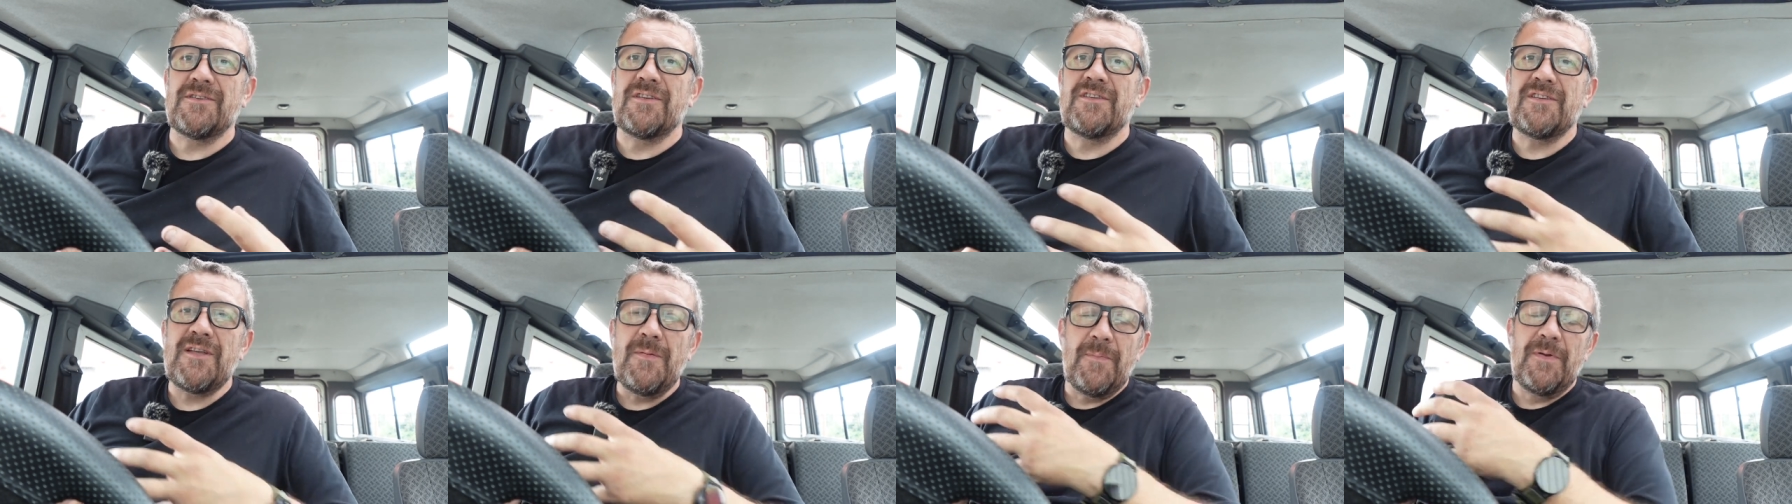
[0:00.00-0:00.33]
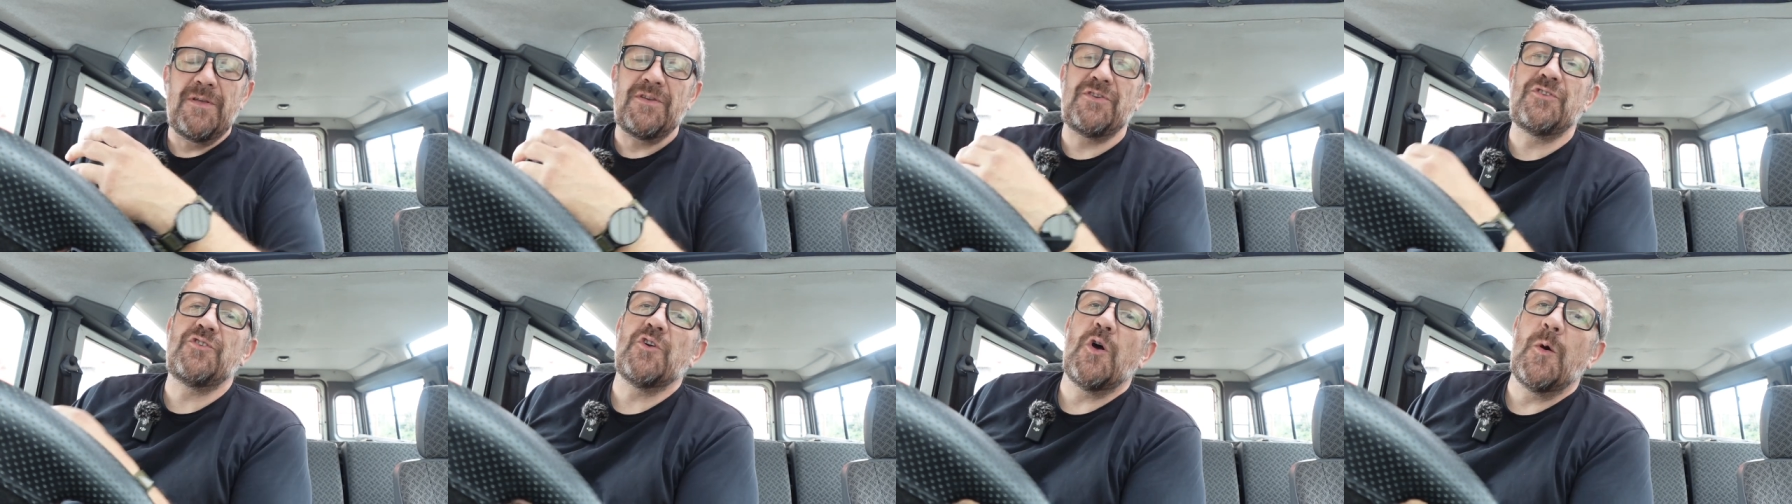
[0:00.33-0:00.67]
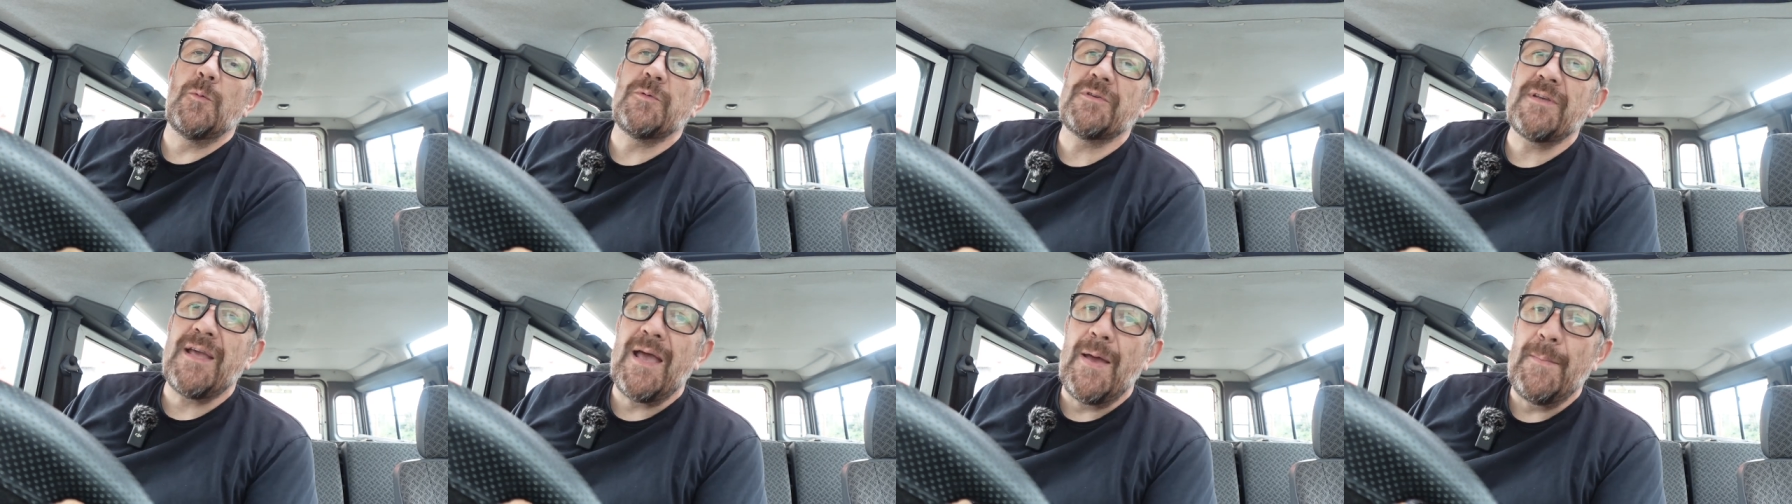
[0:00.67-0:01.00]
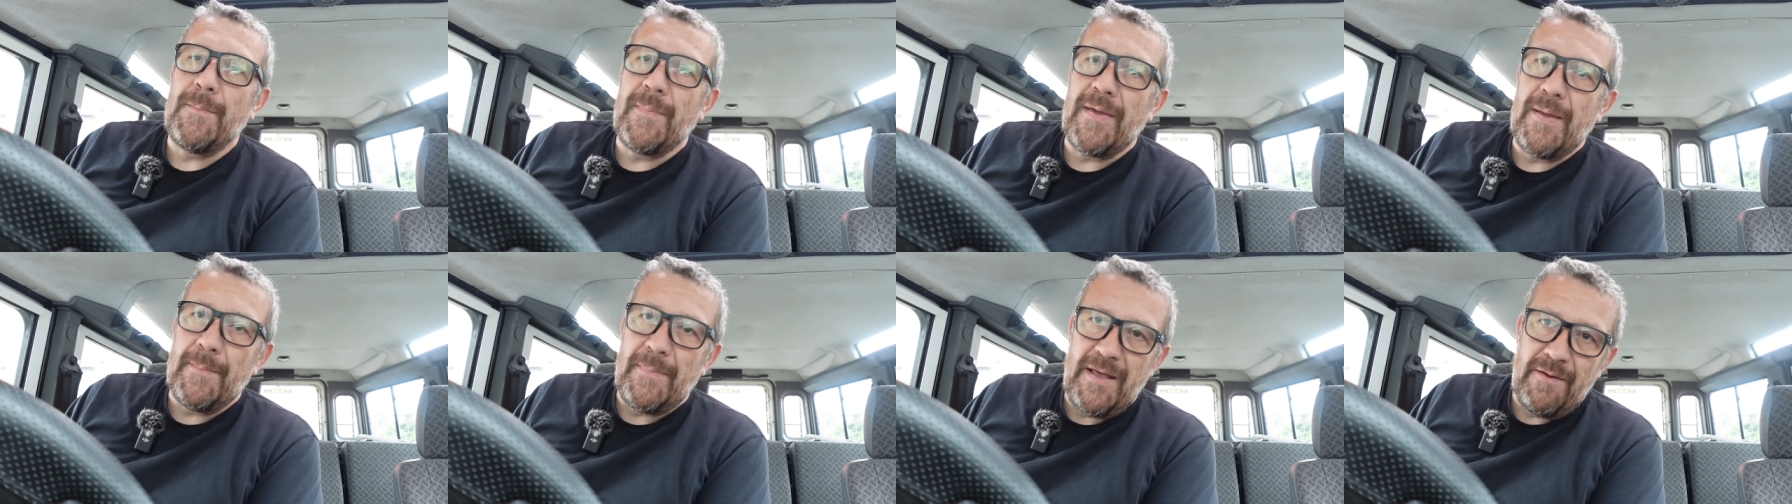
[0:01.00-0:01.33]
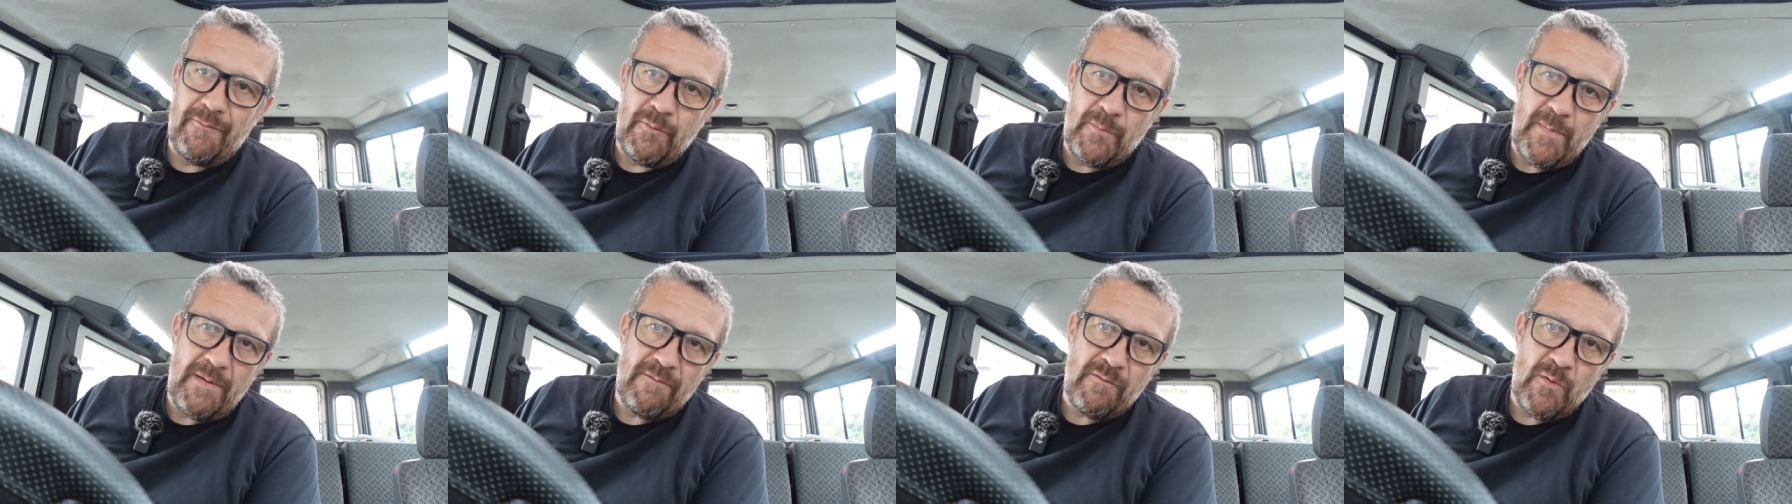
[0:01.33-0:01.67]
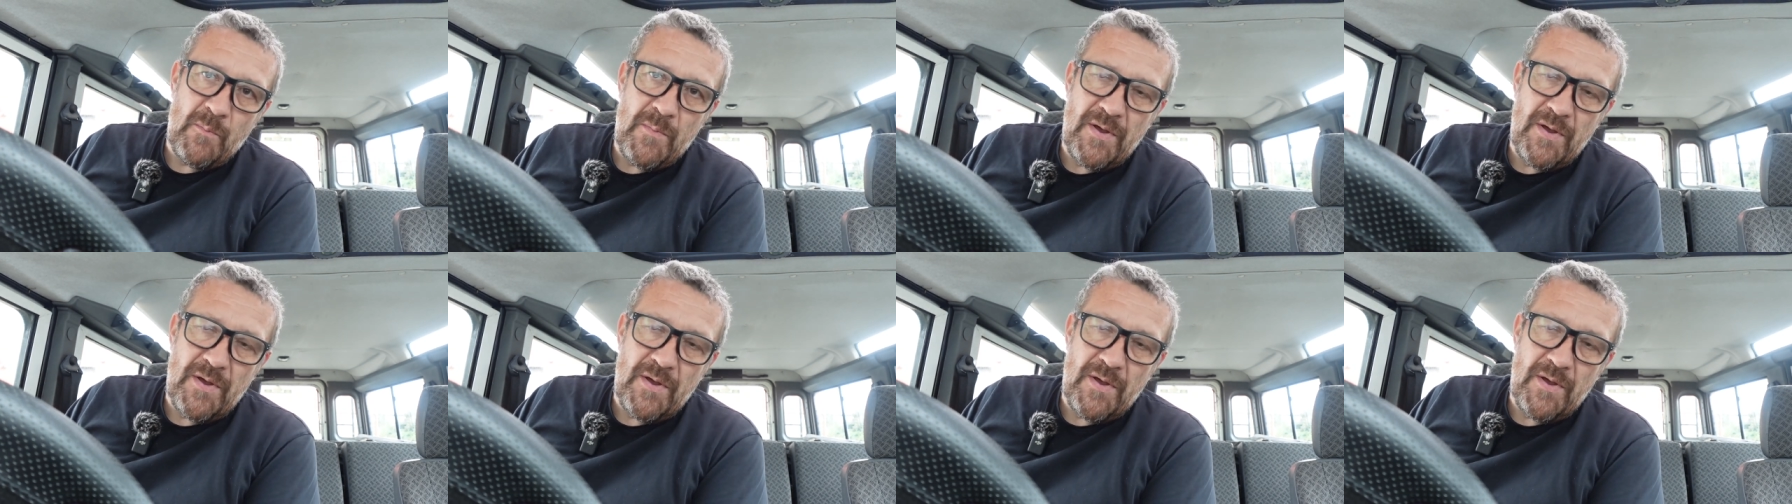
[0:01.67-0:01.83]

the simplest jobs can be a little bit of a